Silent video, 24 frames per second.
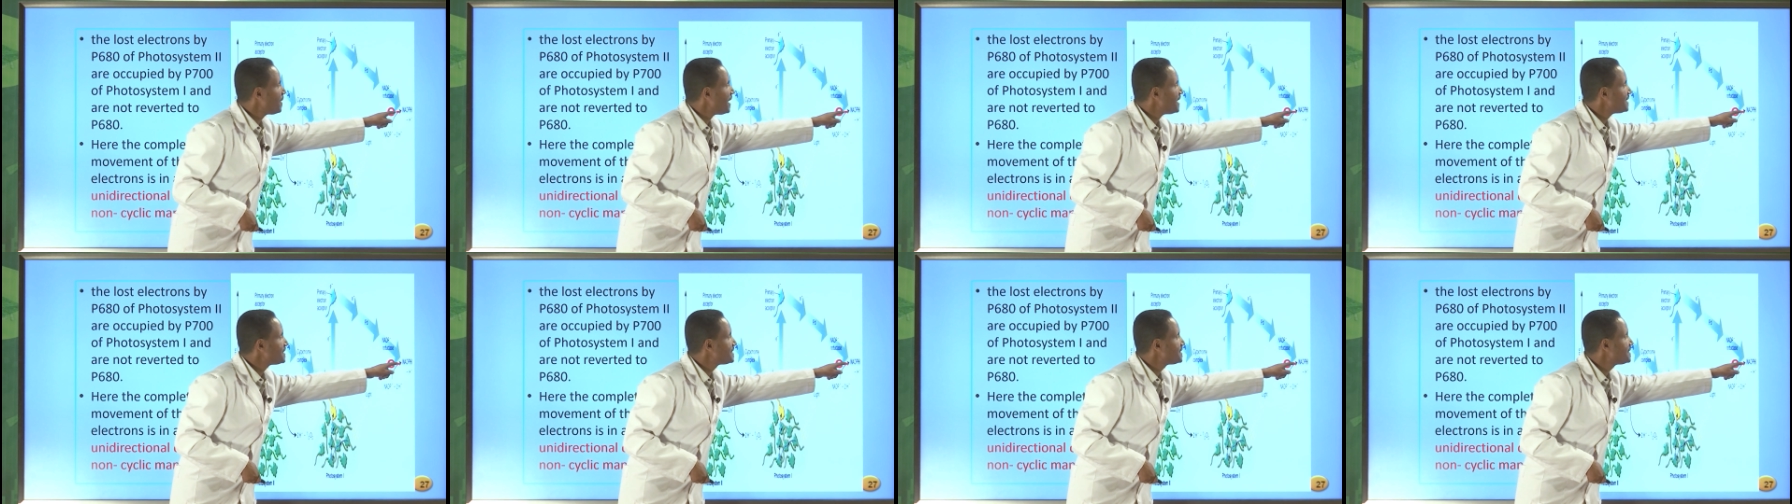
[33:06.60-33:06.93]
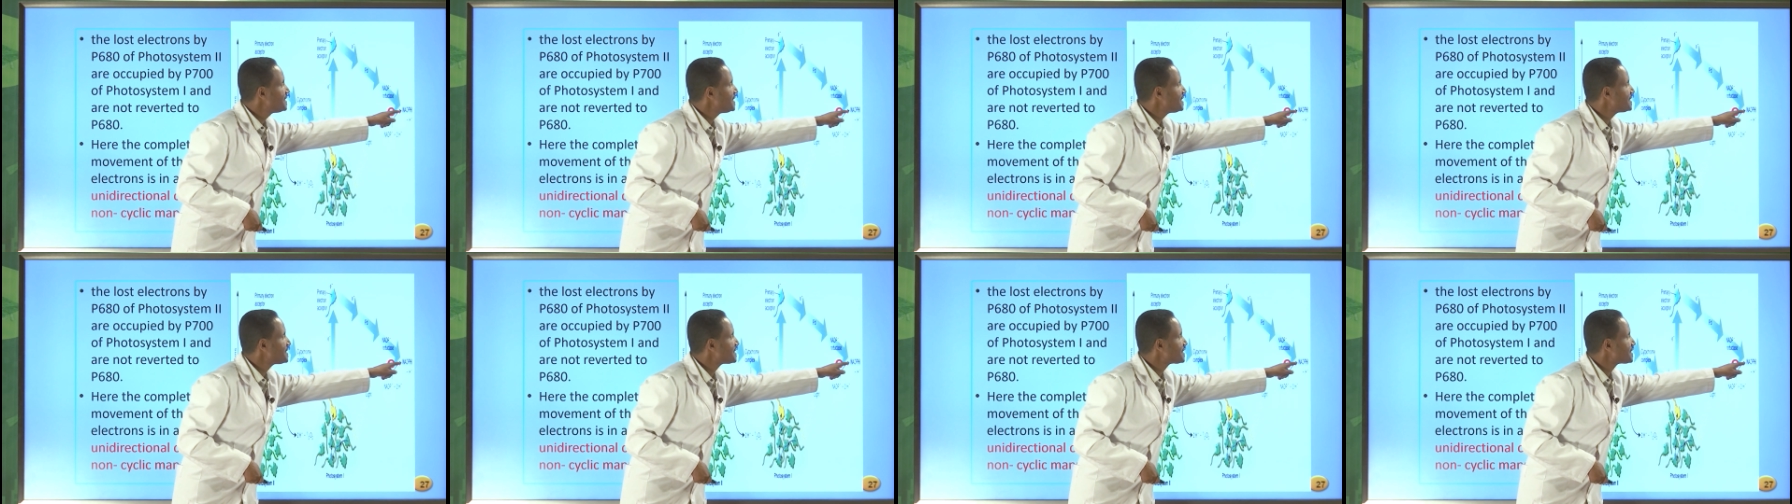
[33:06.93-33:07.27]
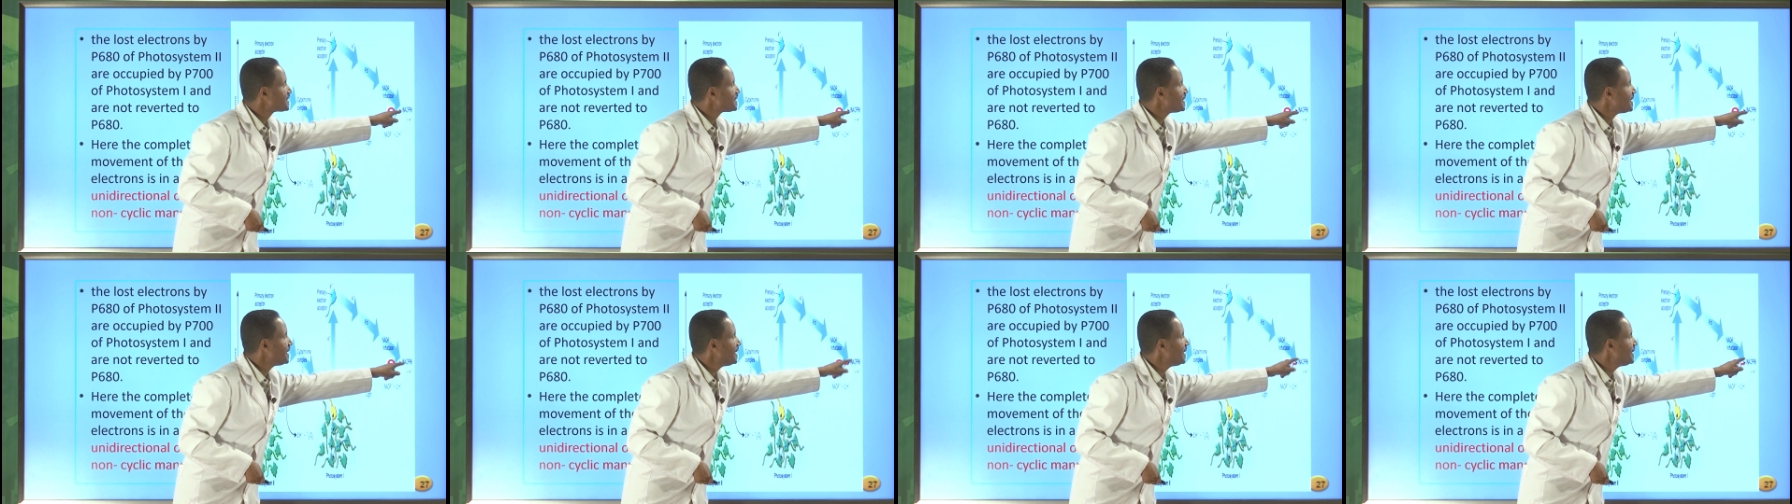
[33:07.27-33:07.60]
by
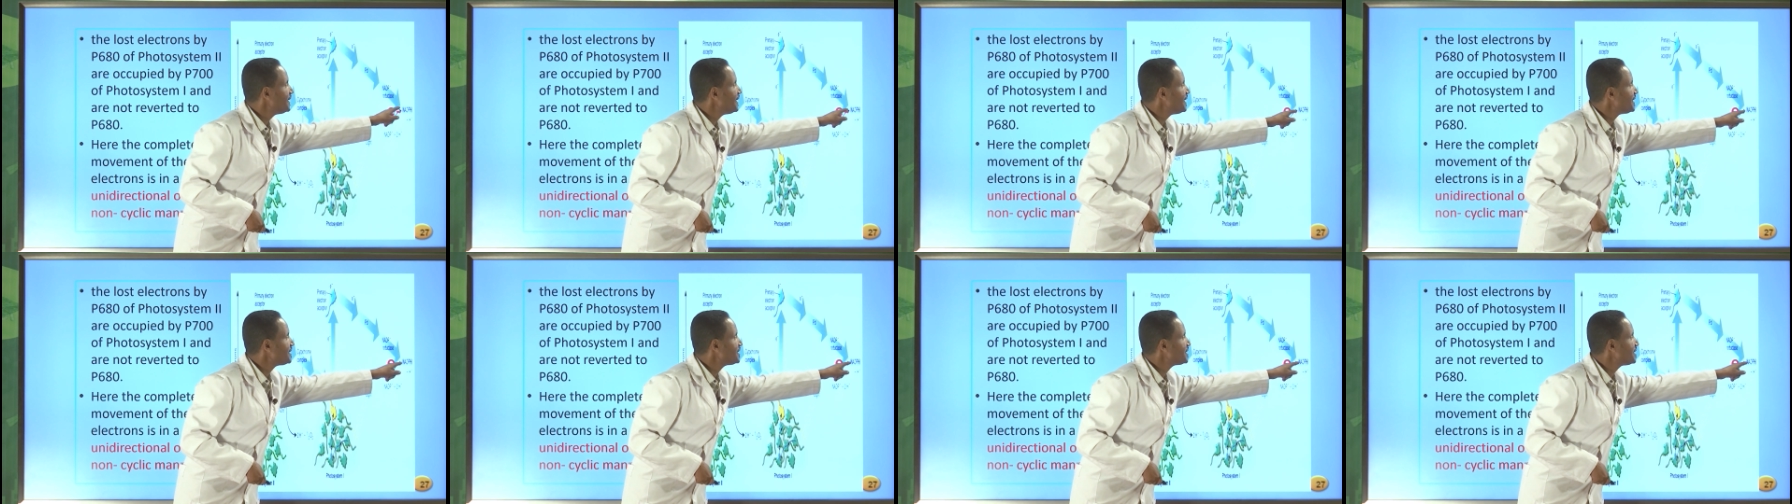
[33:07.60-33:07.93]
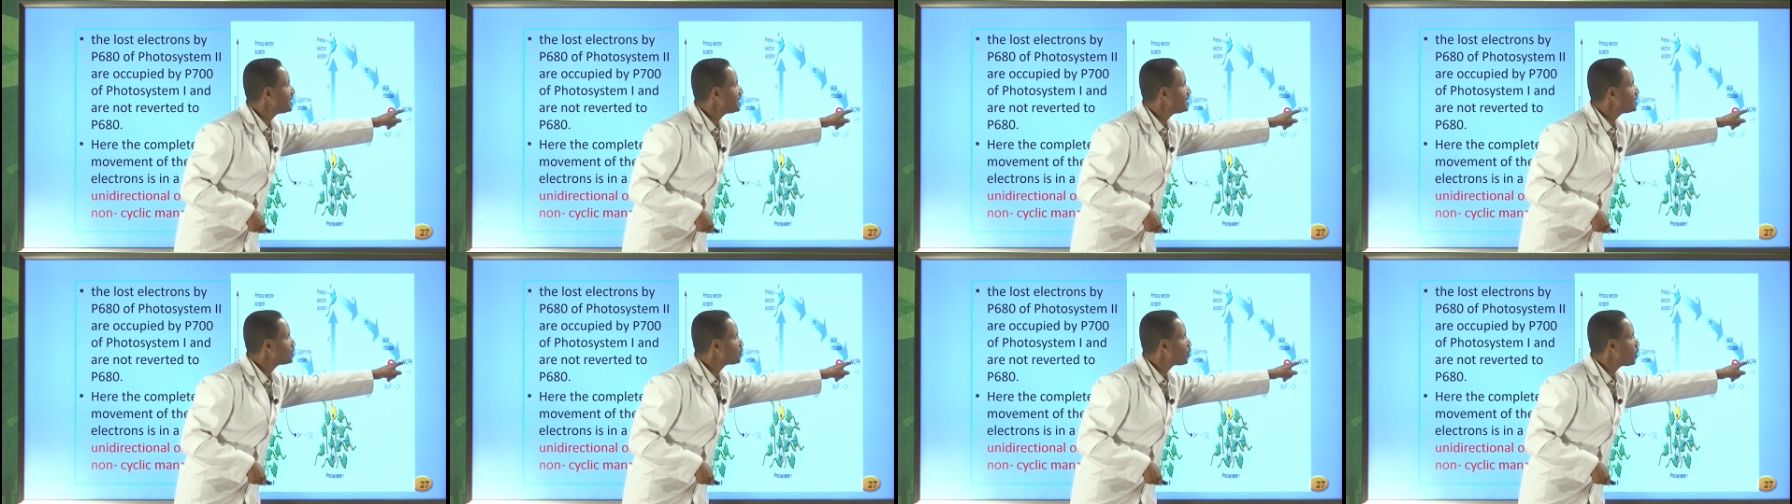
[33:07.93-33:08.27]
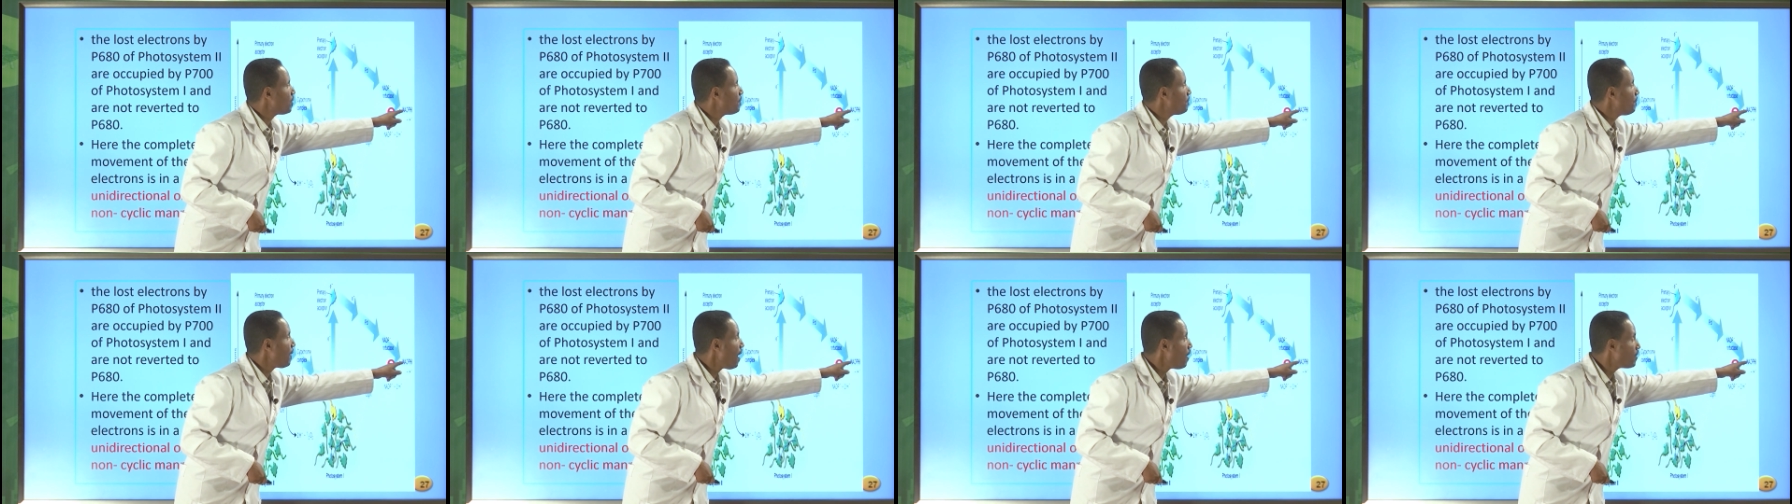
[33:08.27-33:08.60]
this energy-rich
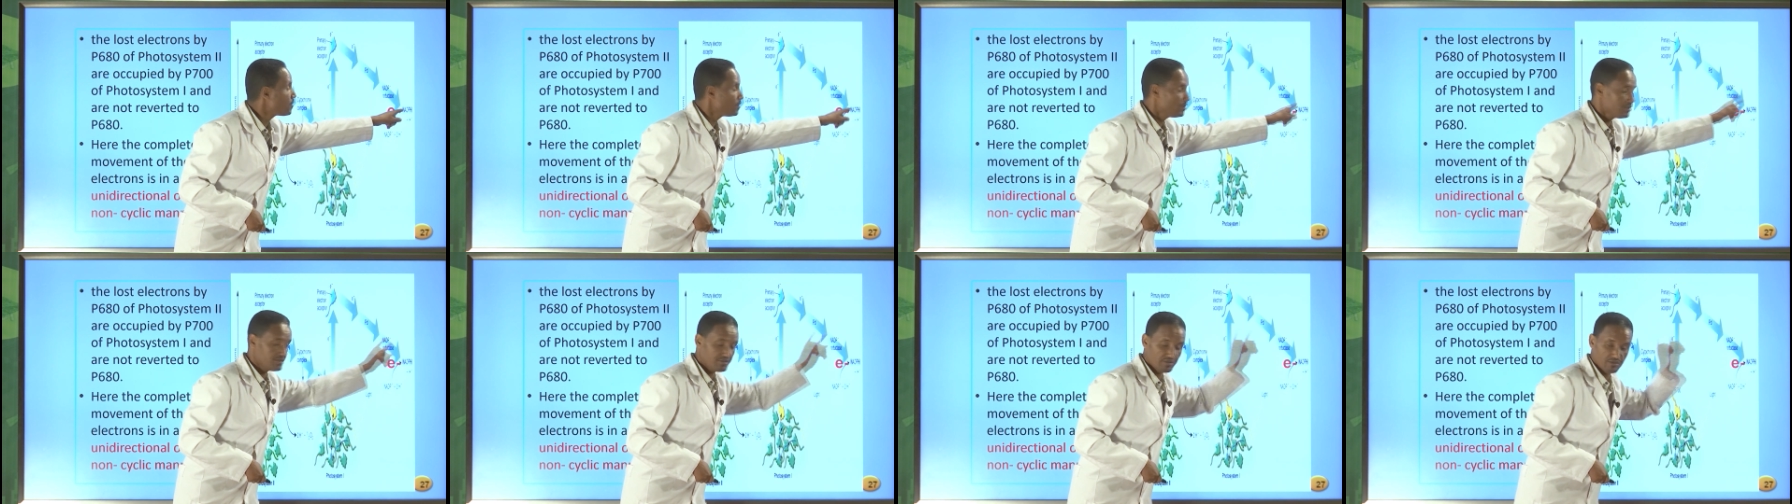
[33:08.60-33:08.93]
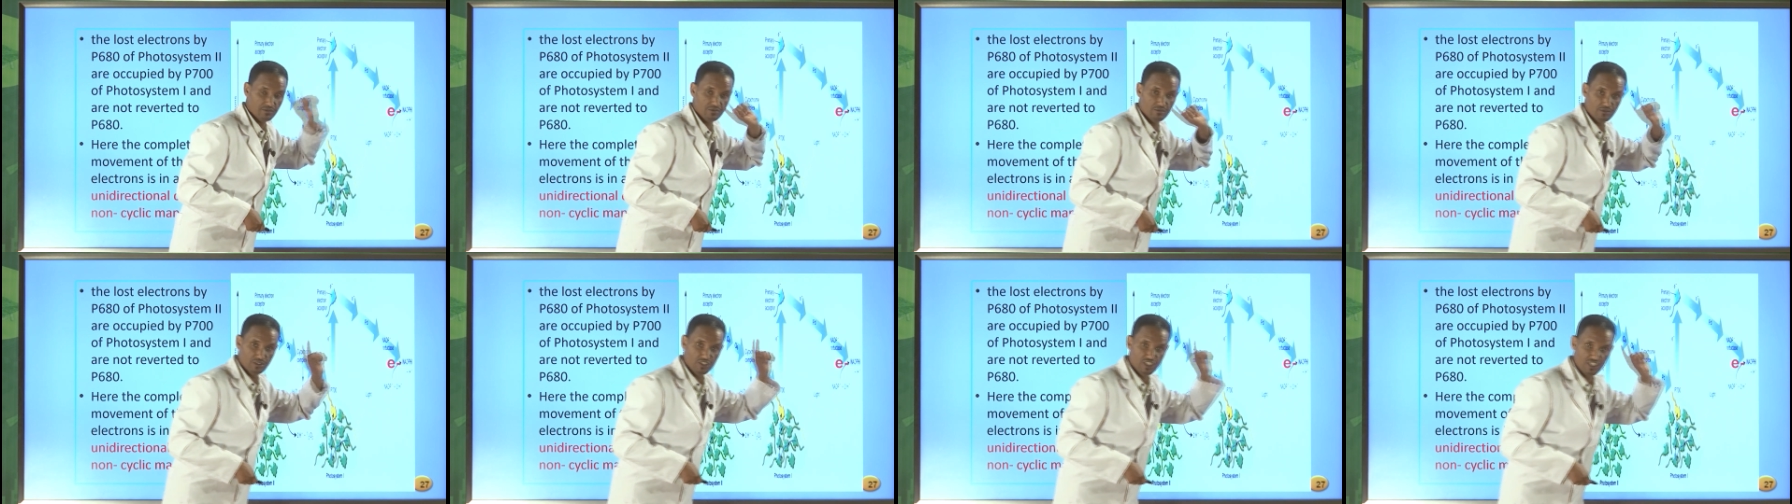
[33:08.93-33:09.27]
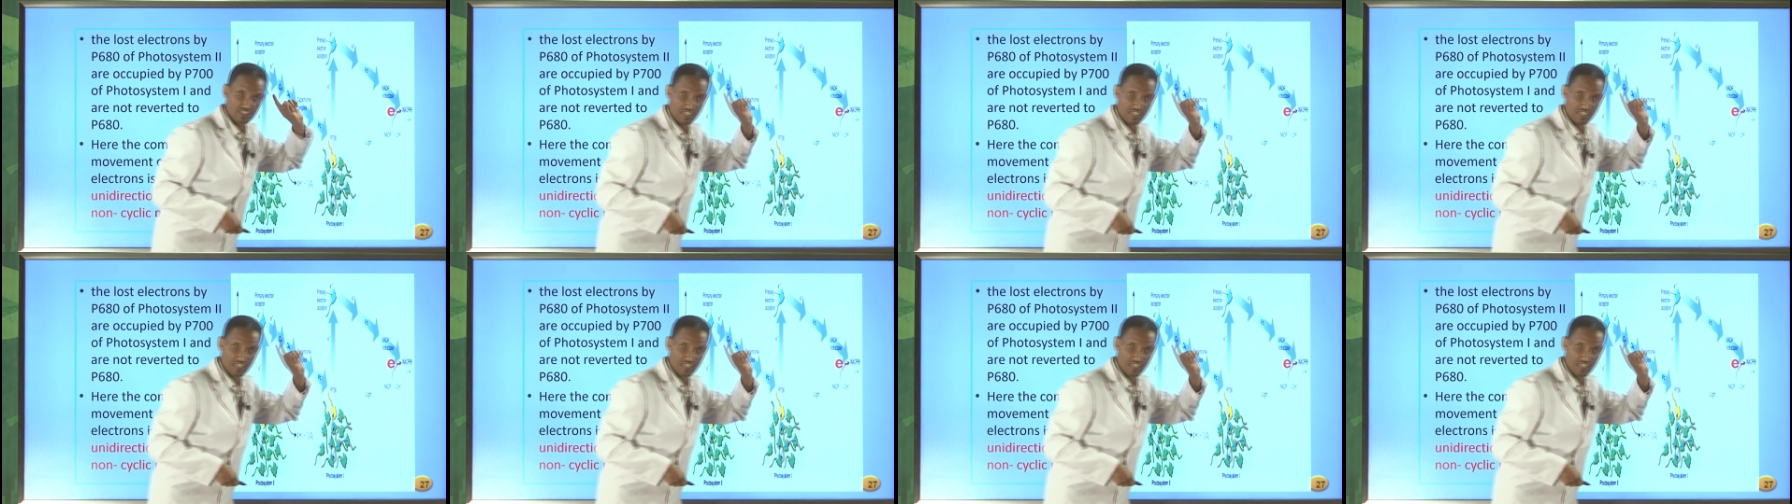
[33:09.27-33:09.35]
compound, which